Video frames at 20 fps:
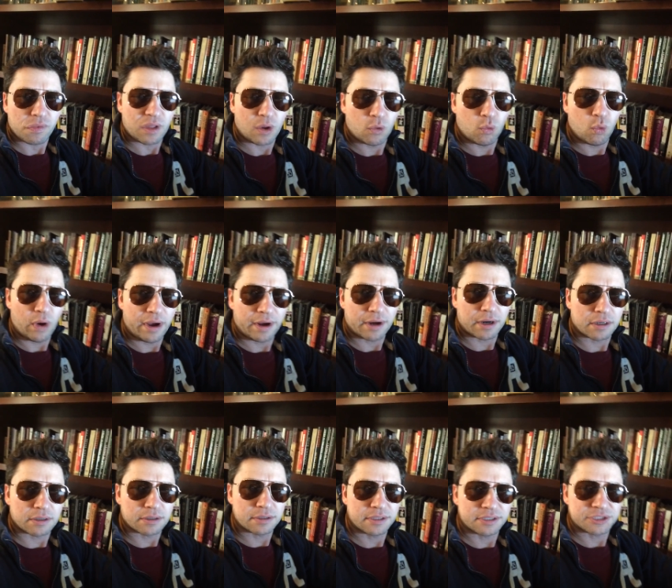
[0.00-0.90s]

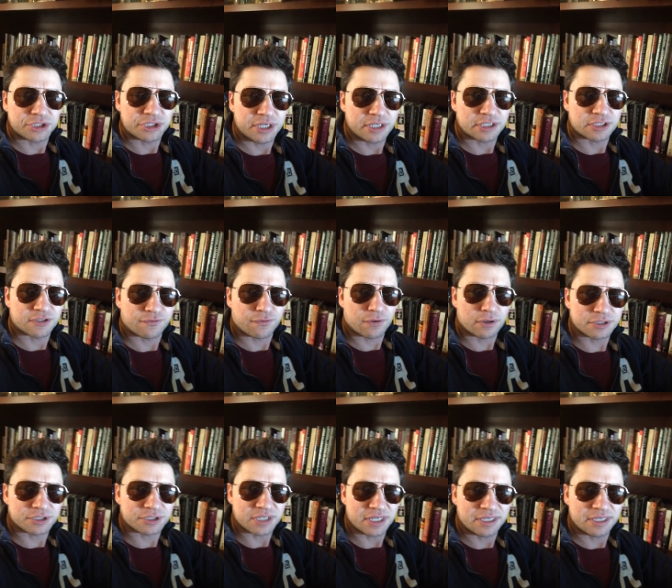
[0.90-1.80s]
where she is
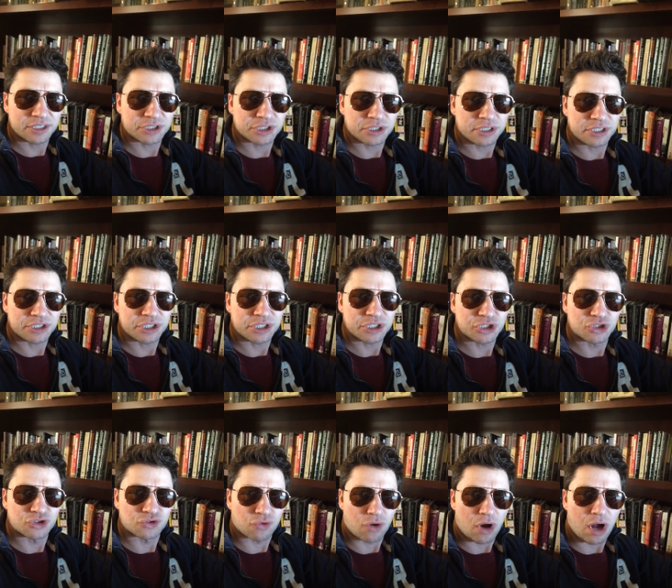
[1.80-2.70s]
first initially she's
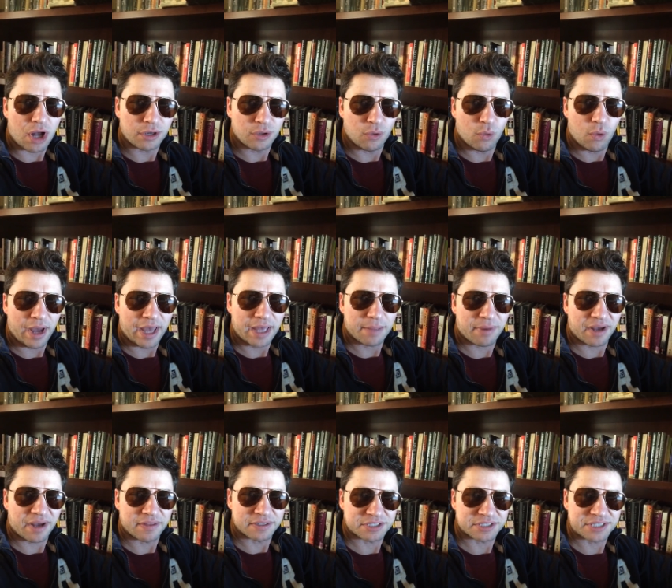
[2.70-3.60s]
drawn away
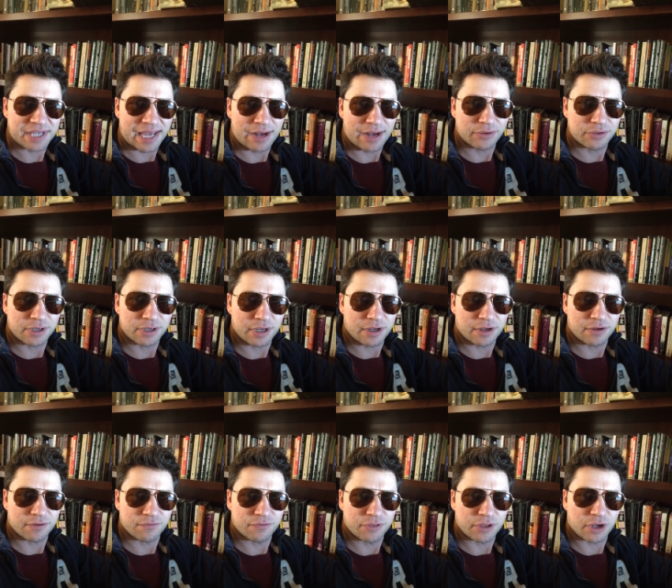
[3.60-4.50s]
by the sound
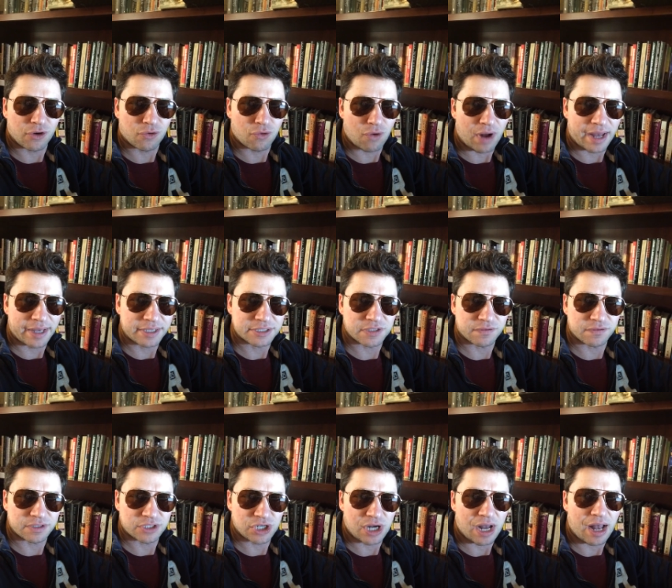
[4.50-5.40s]
of the cries of
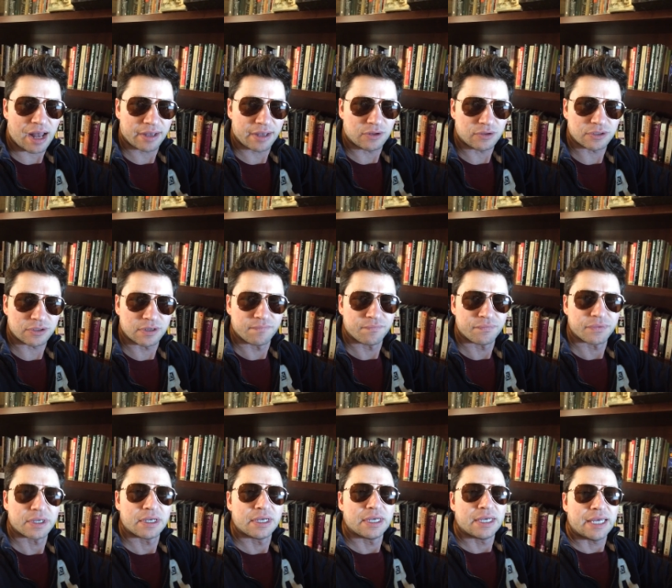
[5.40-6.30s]
a child,
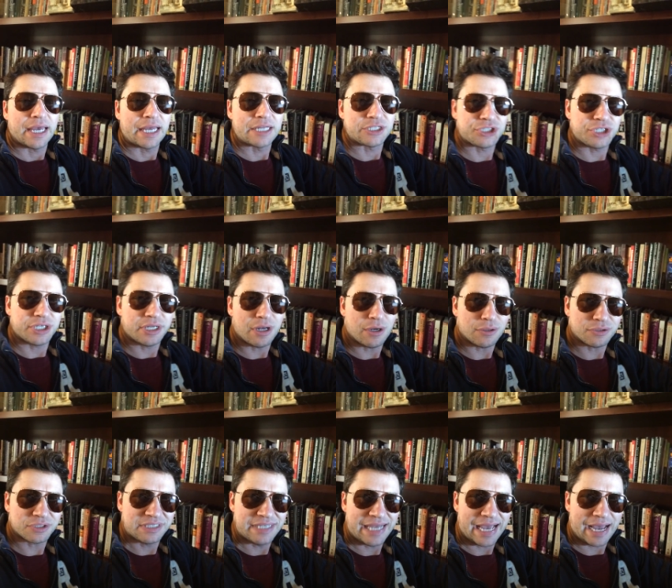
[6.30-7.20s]
and she
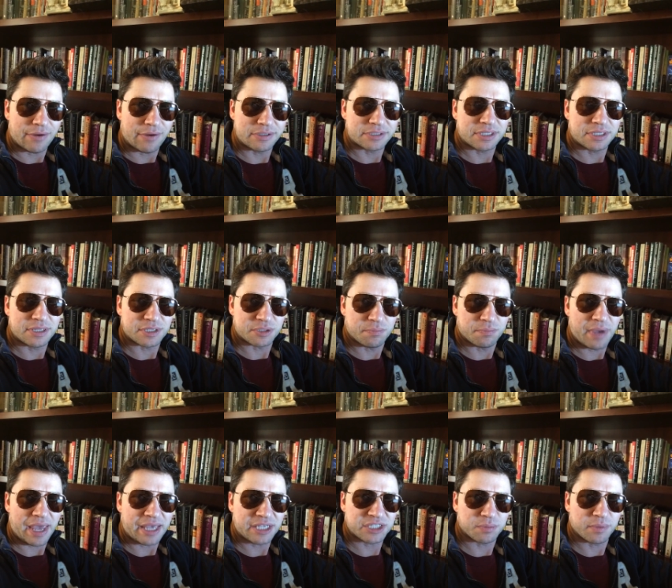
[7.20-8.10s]
goes down into this
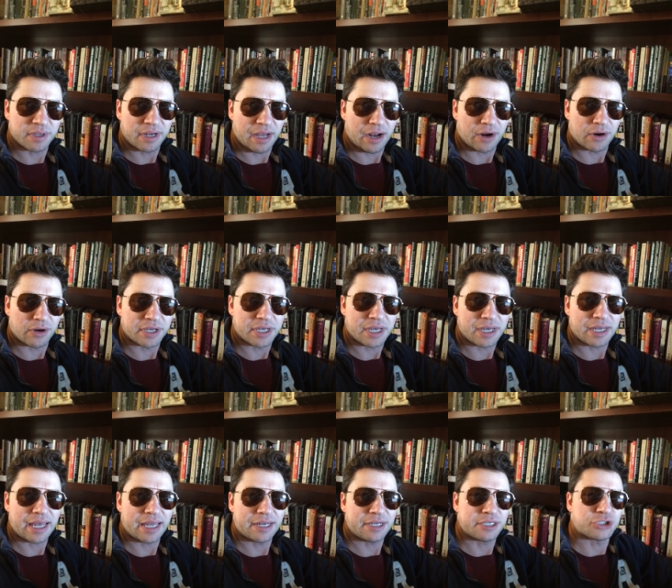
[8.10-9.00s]
basement area
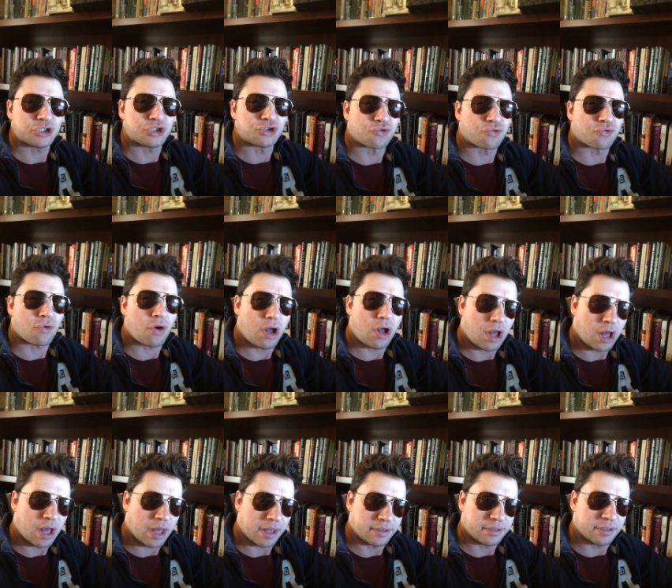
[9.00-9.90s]
and is
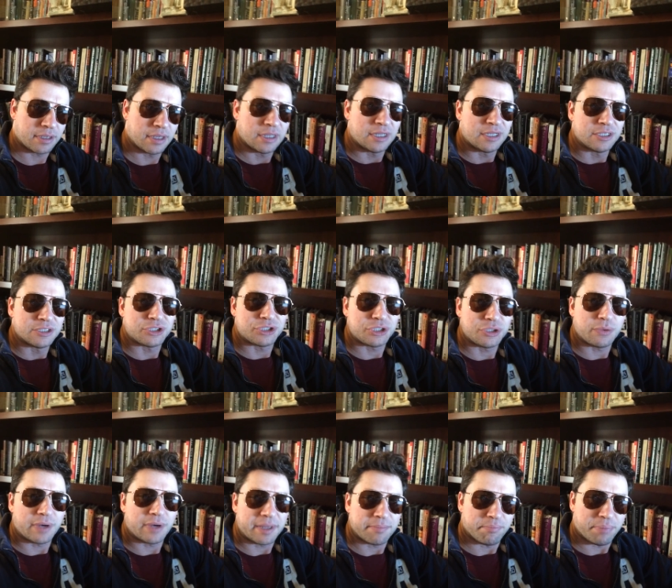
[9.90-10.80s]
drawn
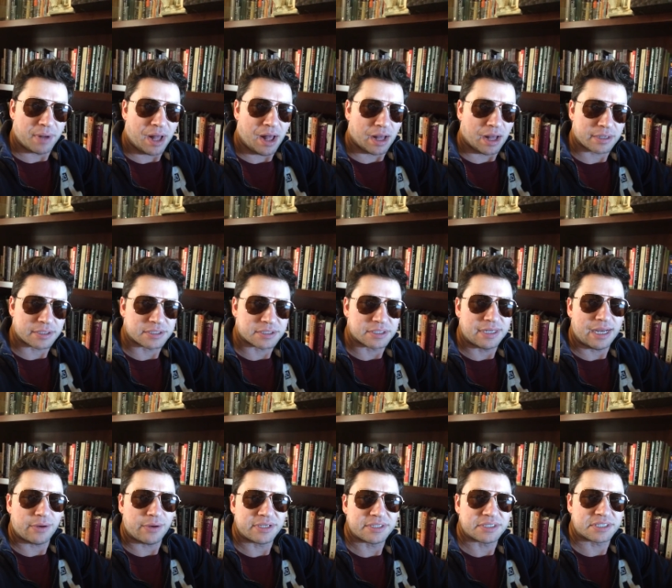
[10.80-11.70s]
to a box.
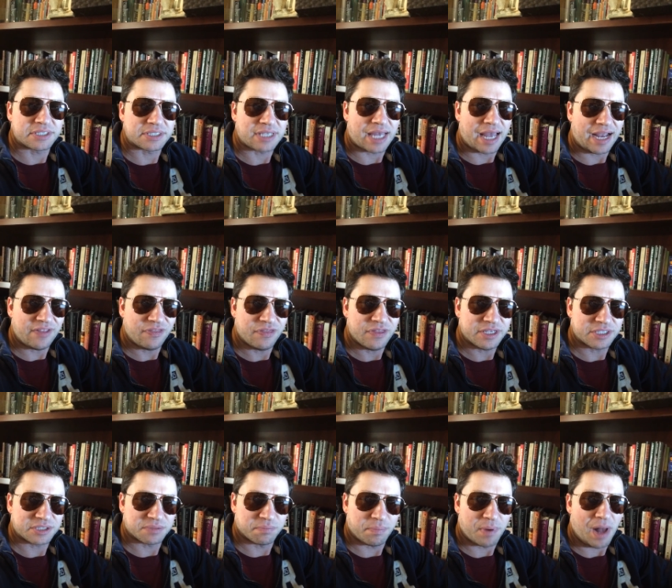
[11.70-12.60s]
Now inside
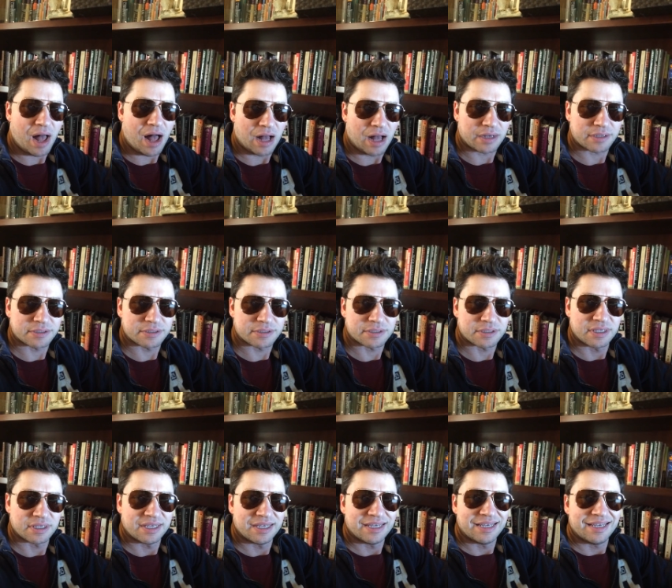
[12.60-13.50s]
this box
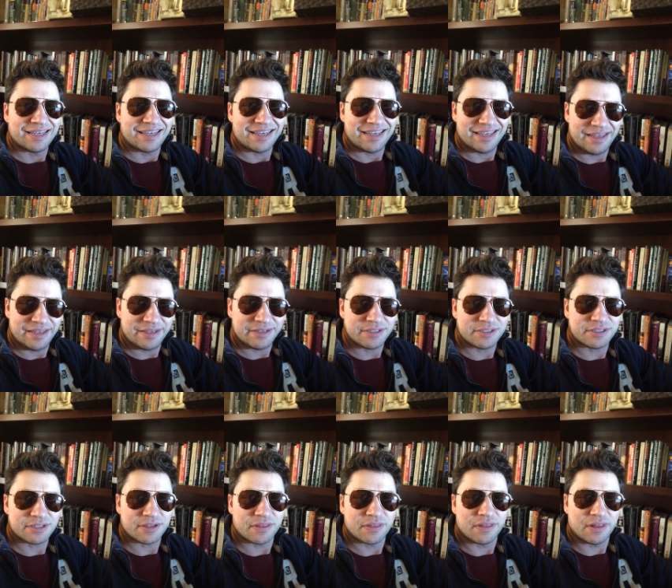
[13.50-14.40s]

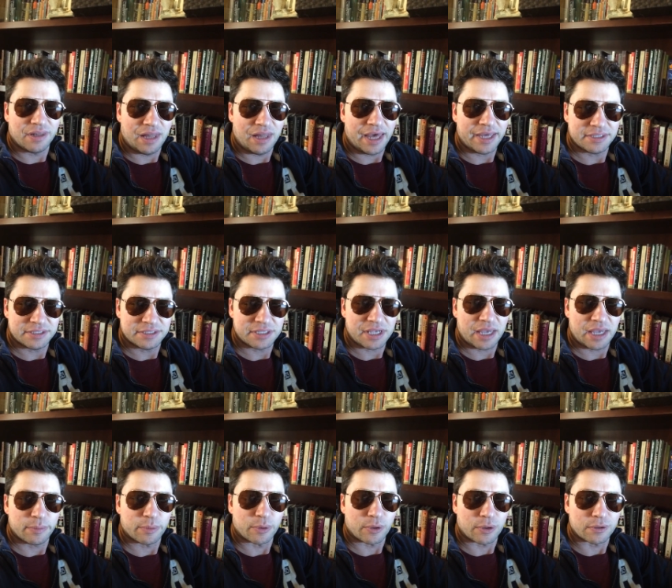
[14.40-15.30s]
is the
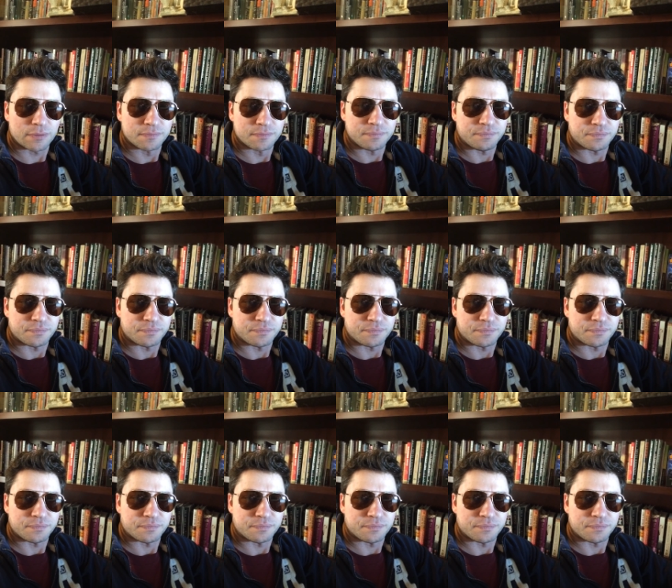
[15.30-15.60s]
lightsaber,